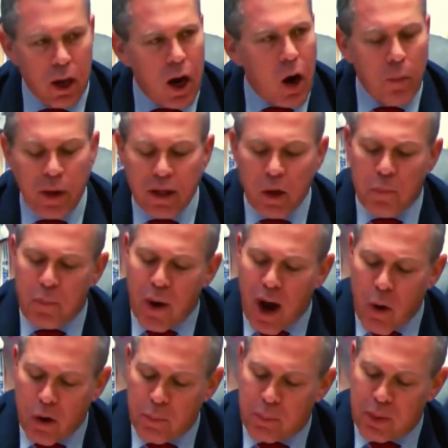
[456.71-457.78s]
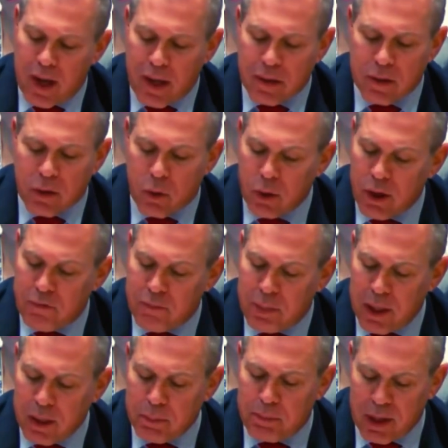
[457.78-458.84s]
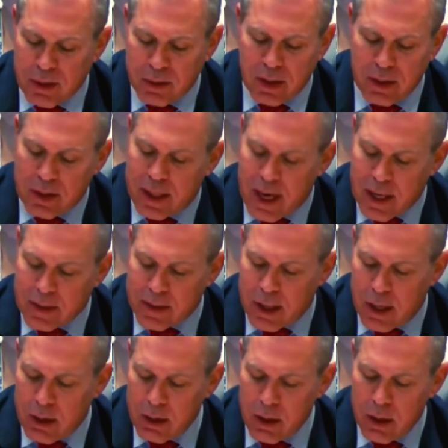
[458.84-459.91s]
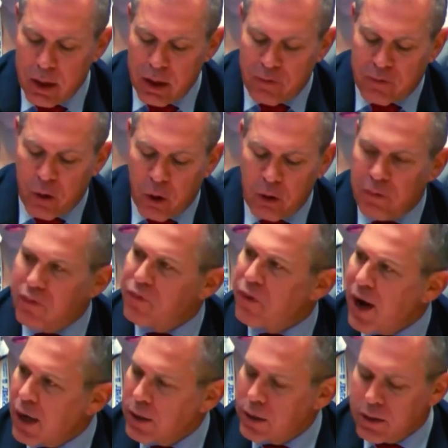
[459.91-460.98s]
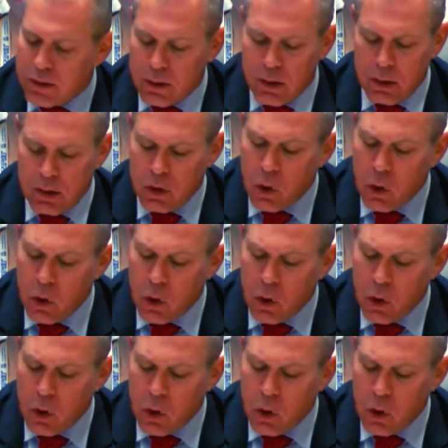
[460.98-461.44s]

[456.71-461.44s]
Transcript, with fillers: how many power plants could have been built in Gaza if all funds,